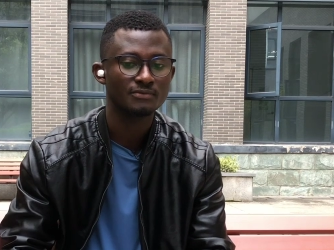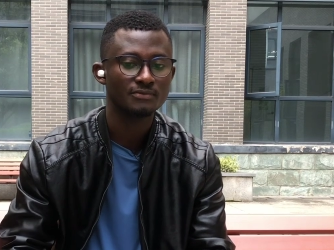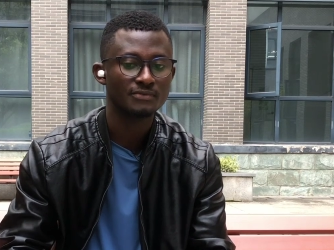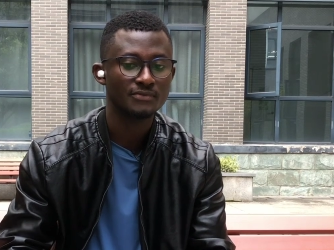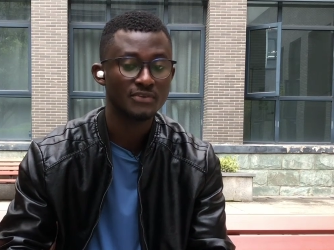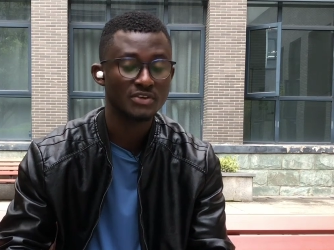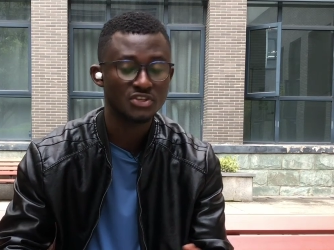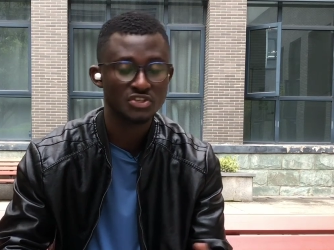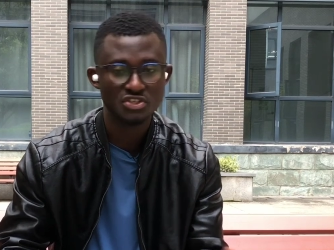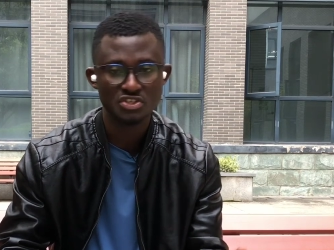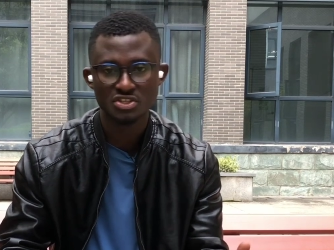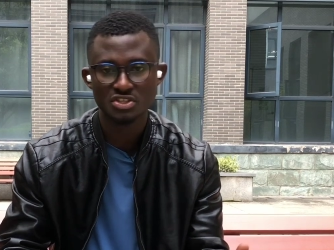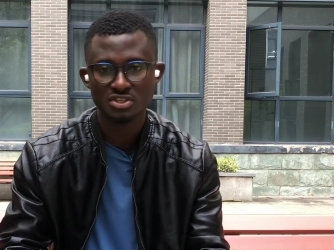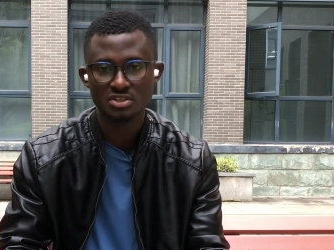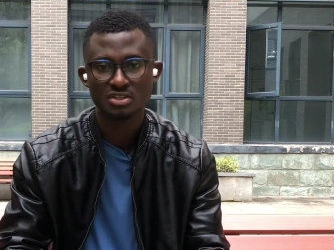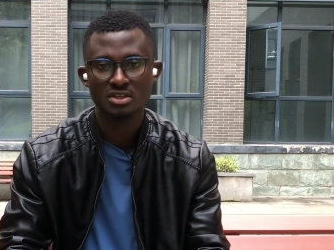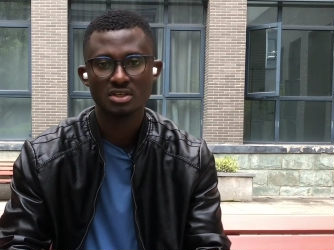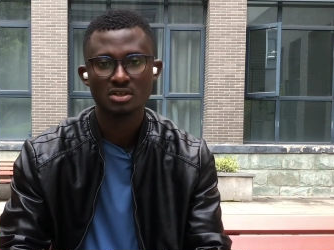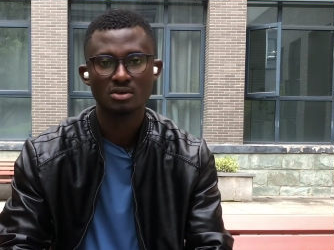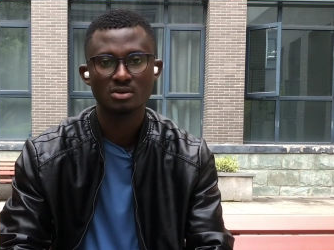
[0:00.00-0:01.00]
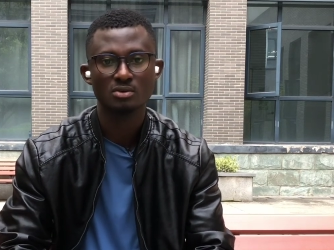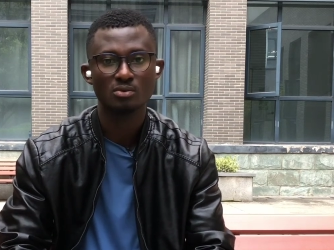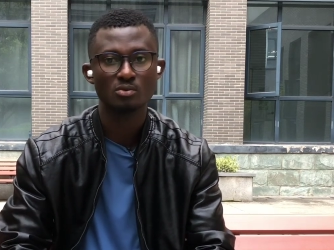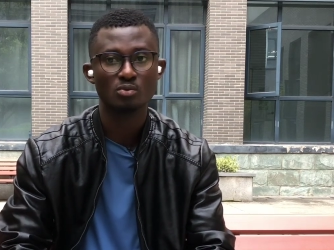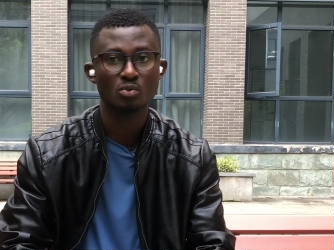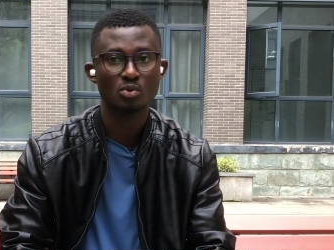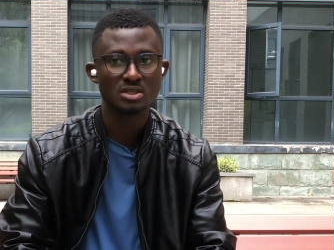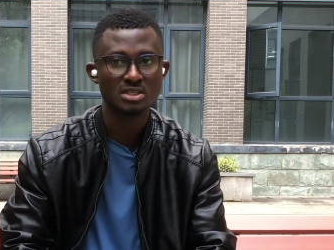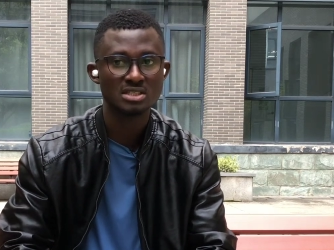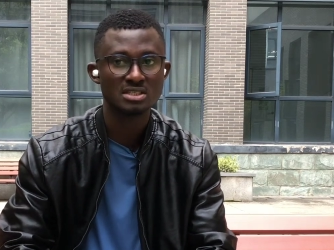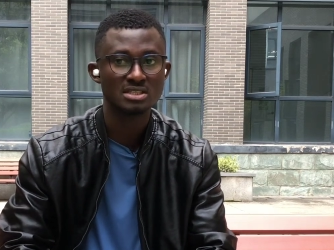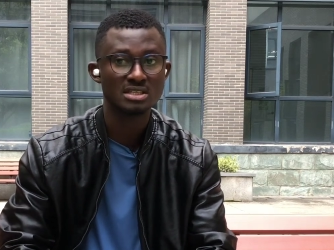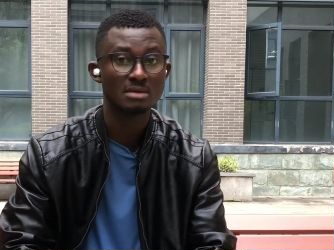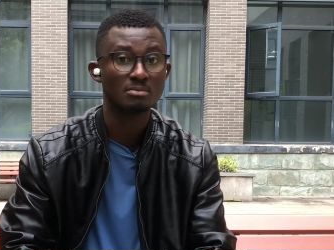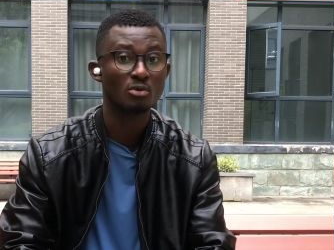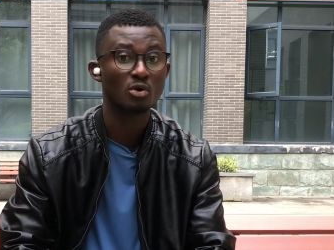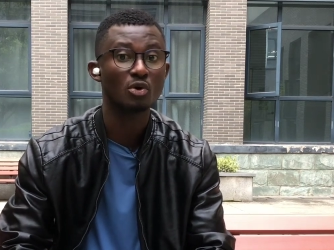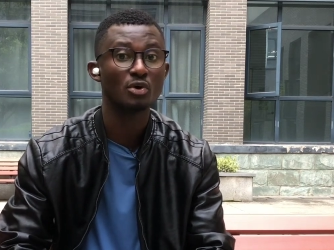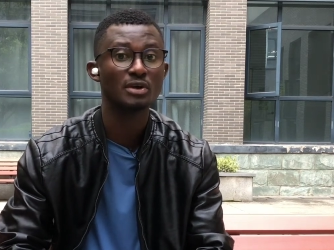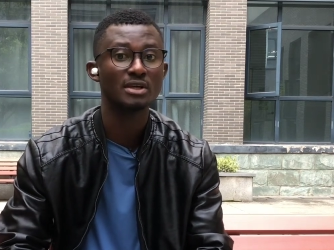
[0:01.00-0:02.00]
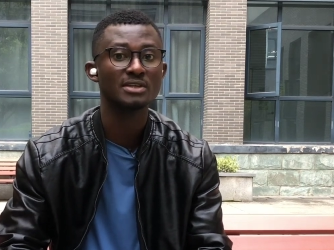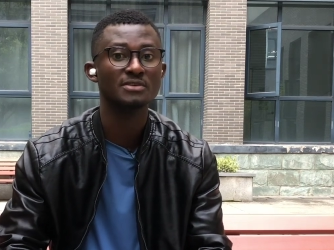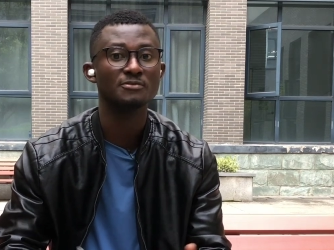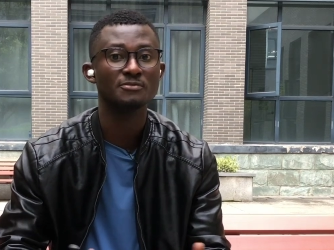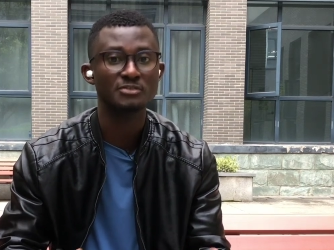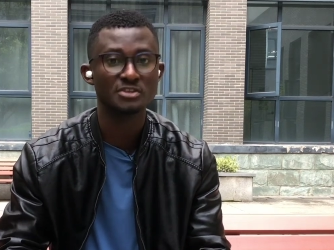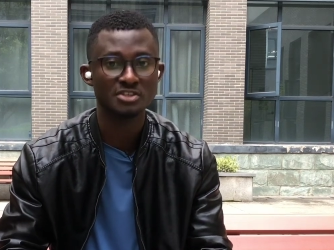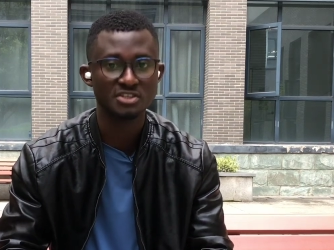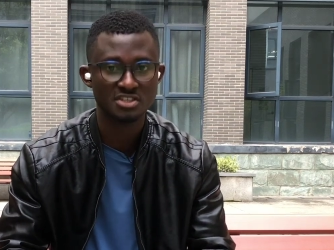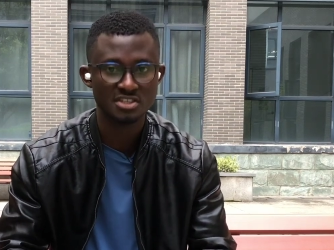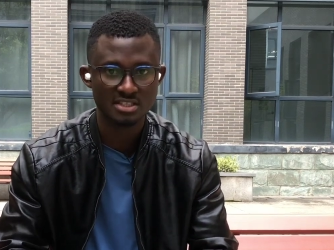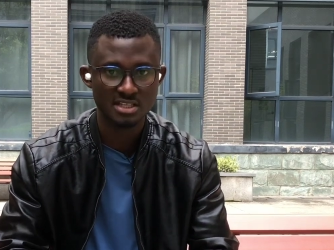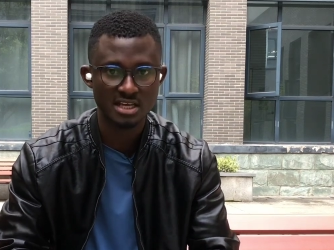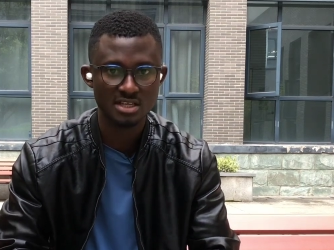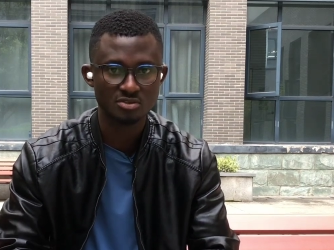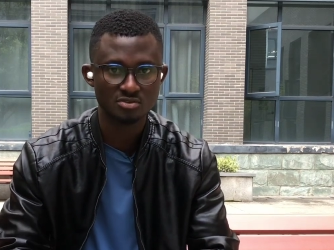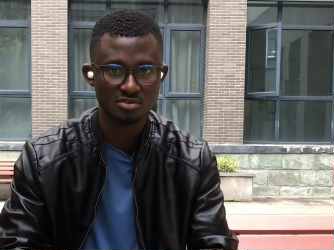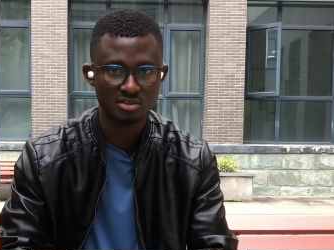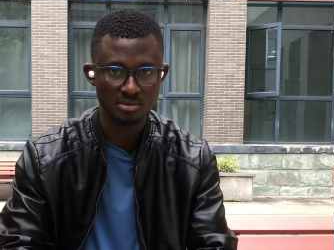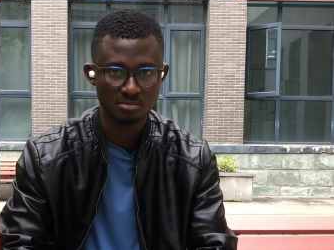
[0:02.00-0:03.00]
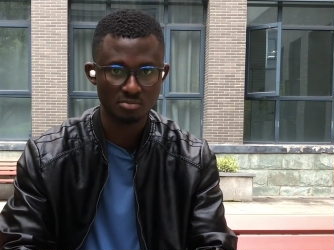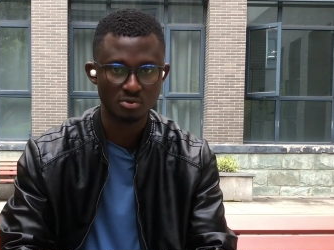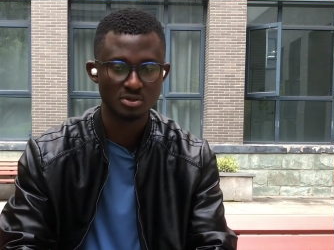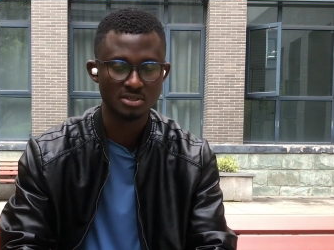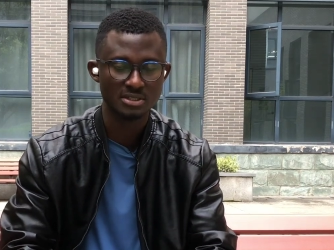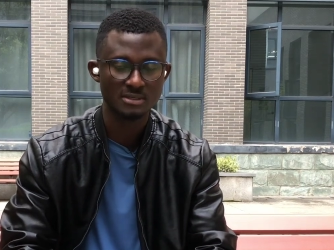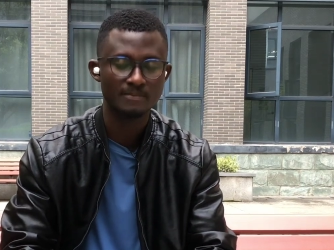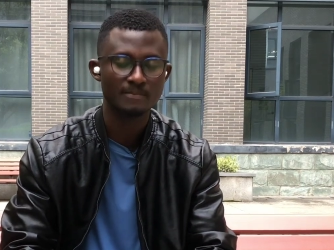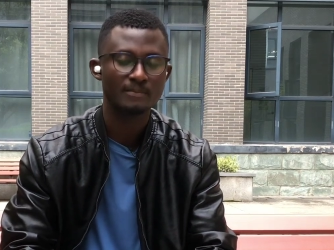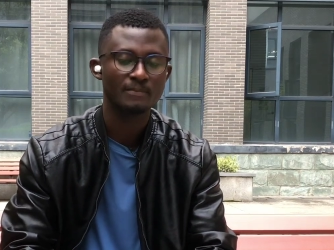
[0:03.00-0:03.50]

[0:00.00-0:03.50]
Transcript: fish, what some oily fishes does to the body.